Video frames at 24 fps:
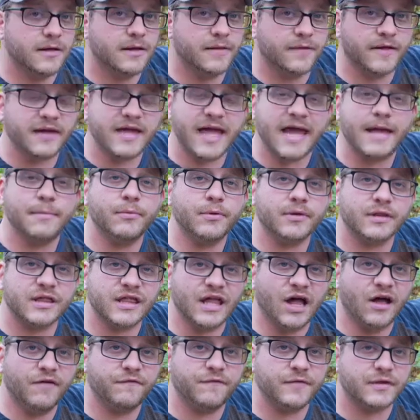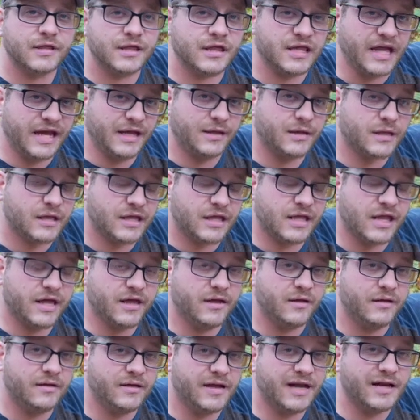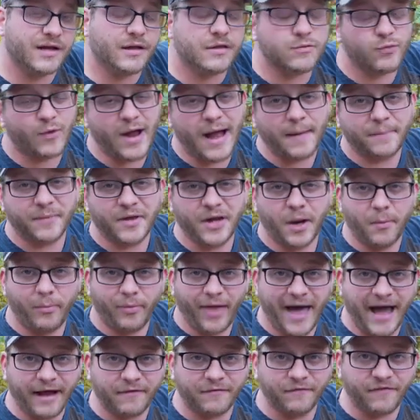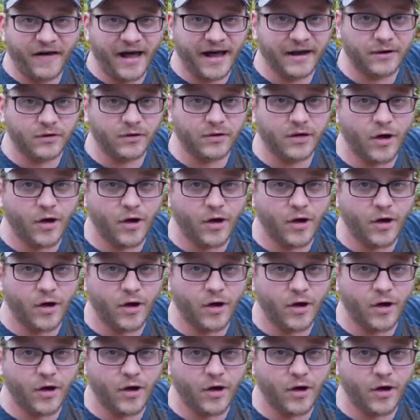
The cable itself is stainless steel and is wrapped in a black vinyl